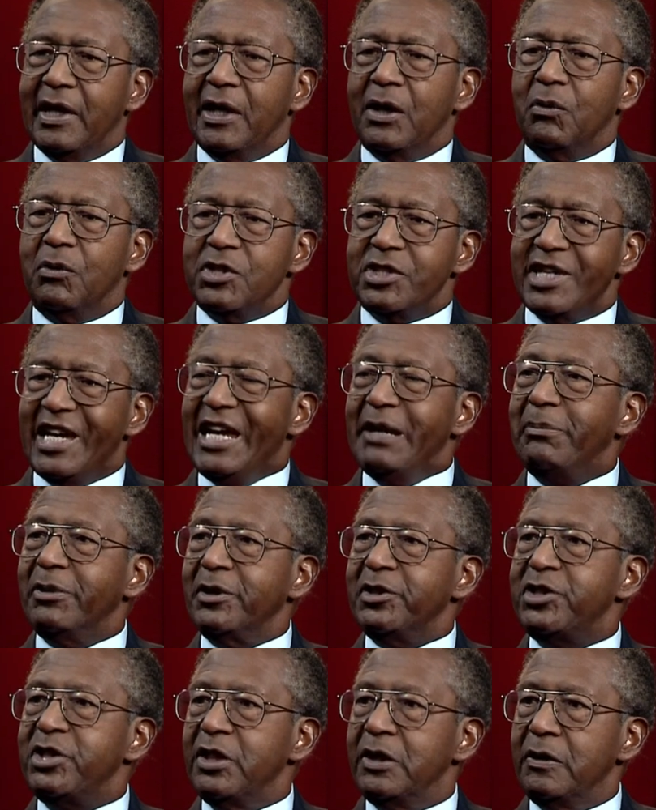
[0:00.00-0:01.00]
was
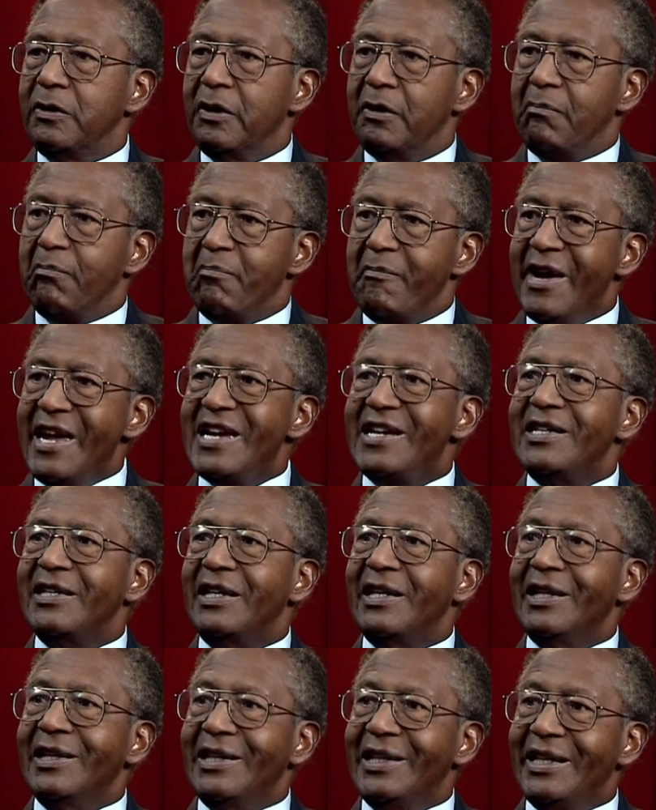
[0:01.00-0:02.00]
able to make
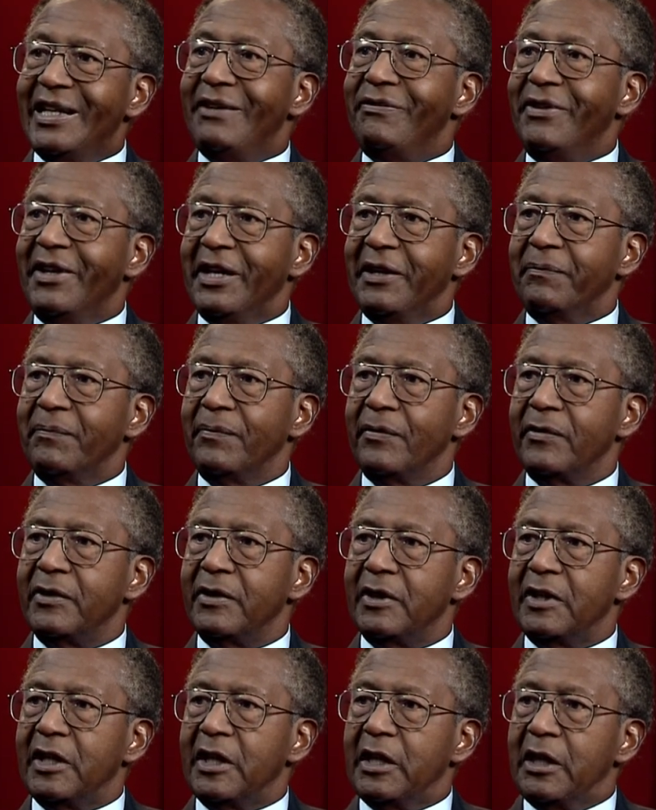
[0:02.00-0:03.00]
a living
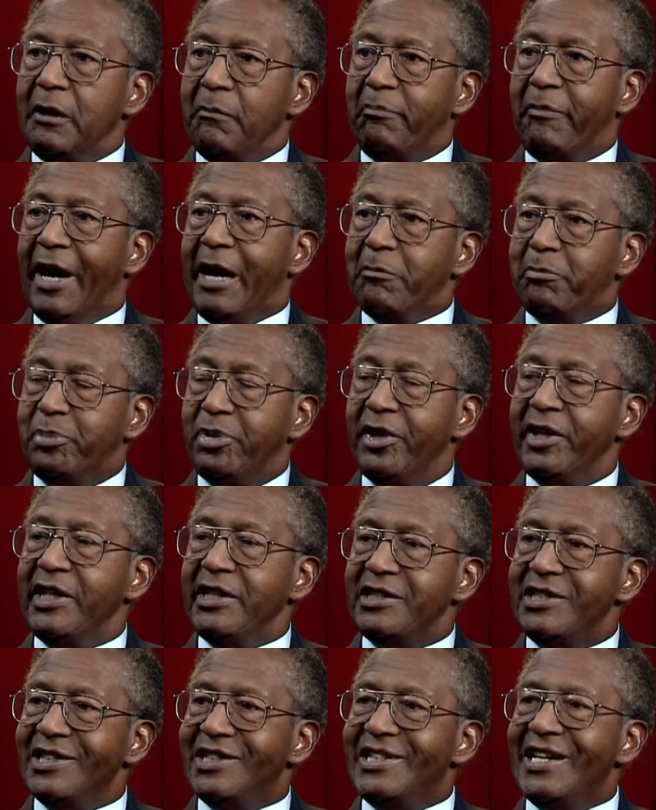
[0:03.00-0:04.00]
by
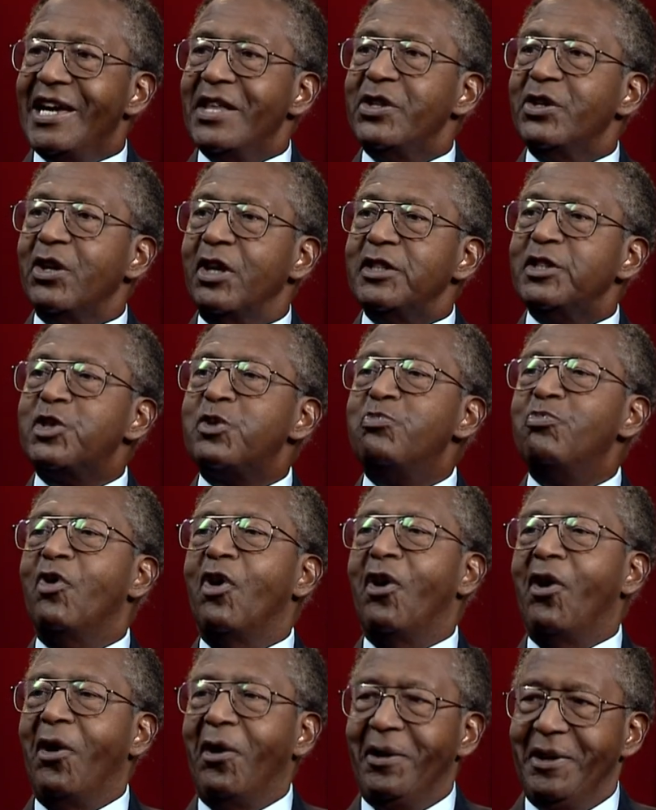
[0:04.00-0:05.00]
putting together a
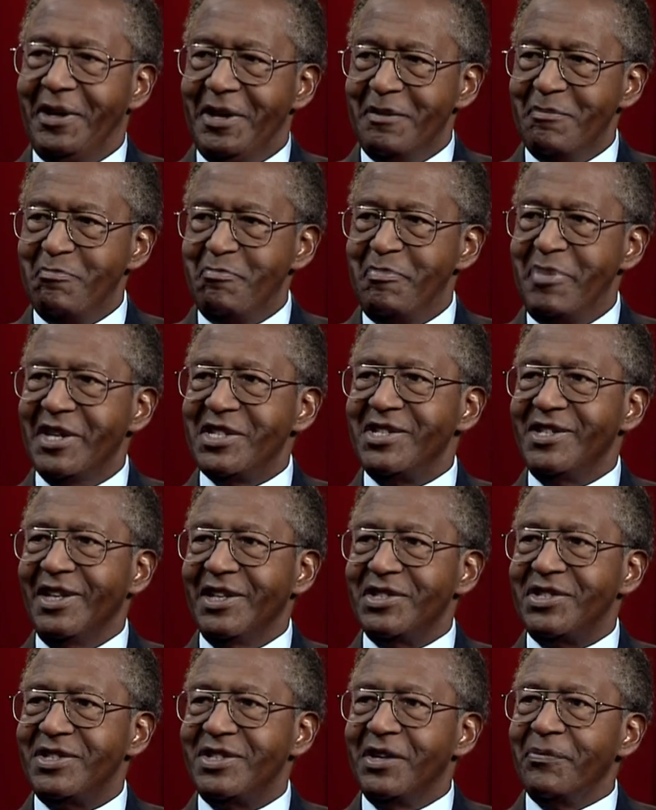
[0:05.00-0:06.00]
small
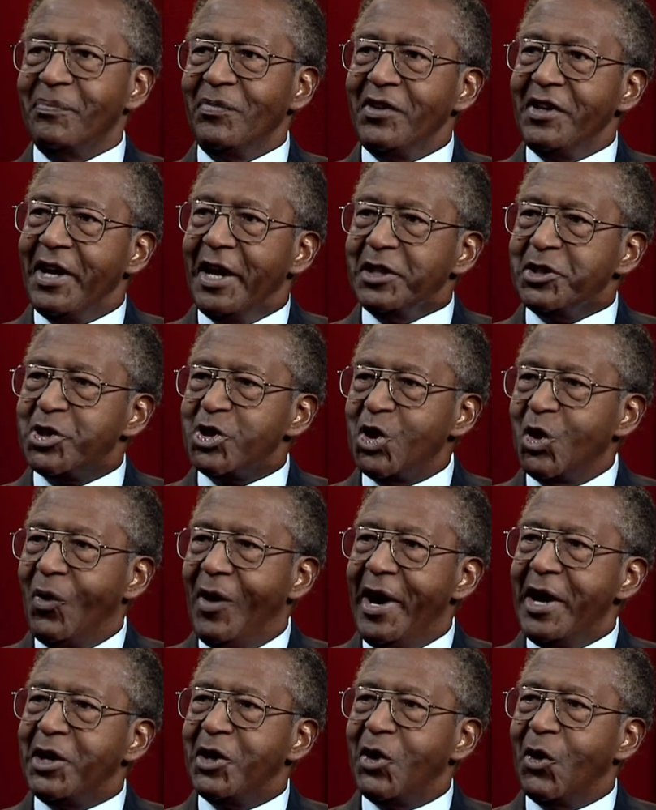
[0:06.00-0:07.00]
business. And so
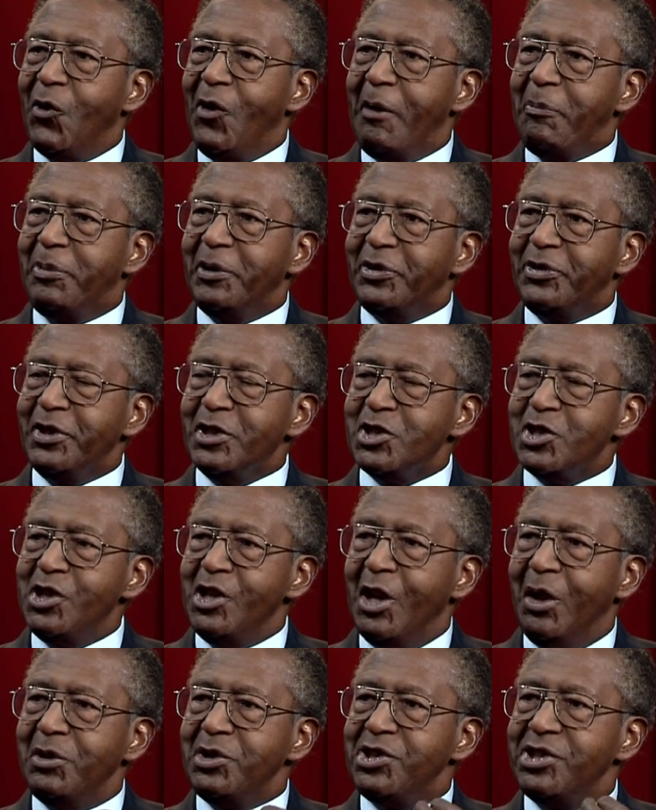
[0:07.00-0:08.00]
I grew up with this
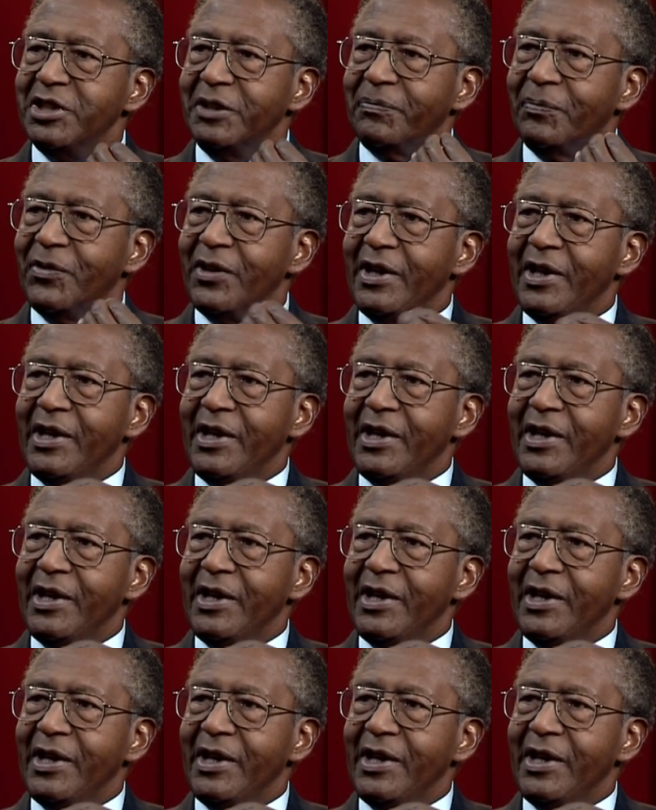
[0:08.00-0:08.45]
notion